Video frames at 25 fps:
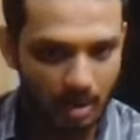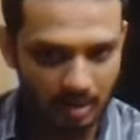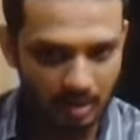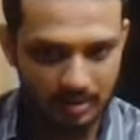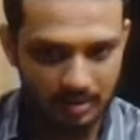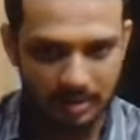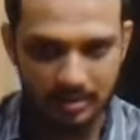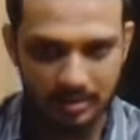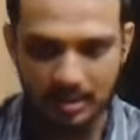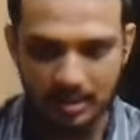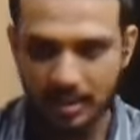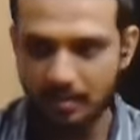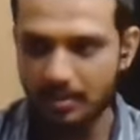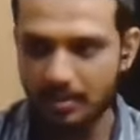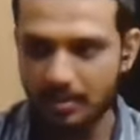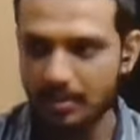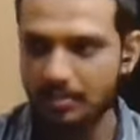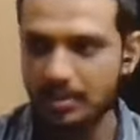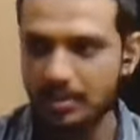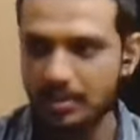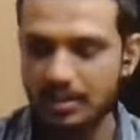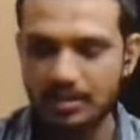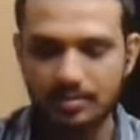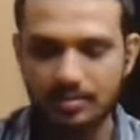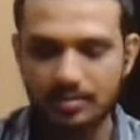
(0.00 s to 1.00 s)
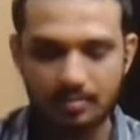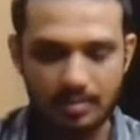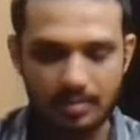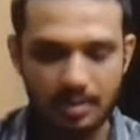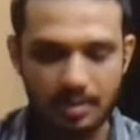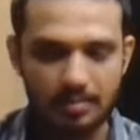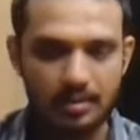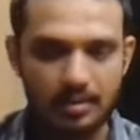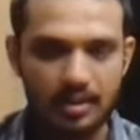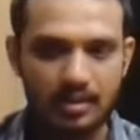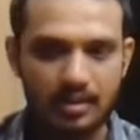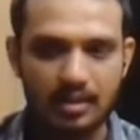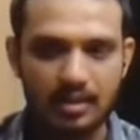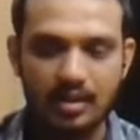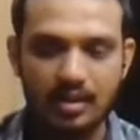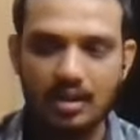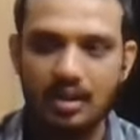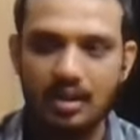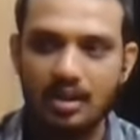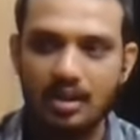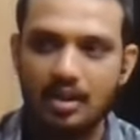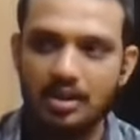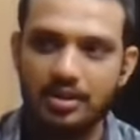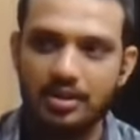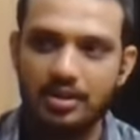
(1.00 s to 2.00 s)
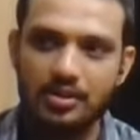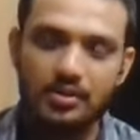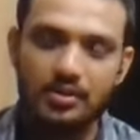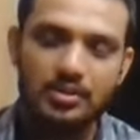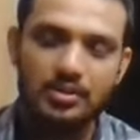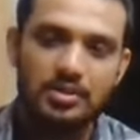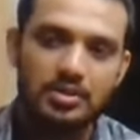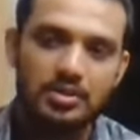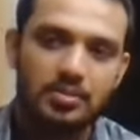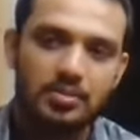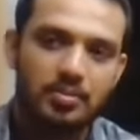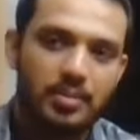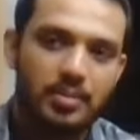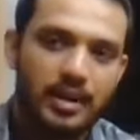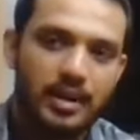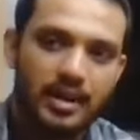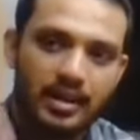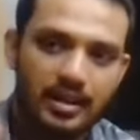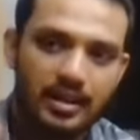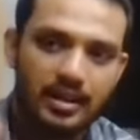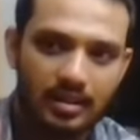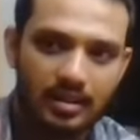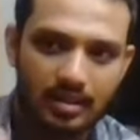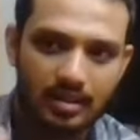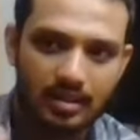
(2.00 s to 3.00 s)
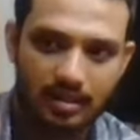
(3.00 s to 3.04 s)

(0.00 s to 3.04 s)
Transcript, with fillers: mock surgery purpose, people used to print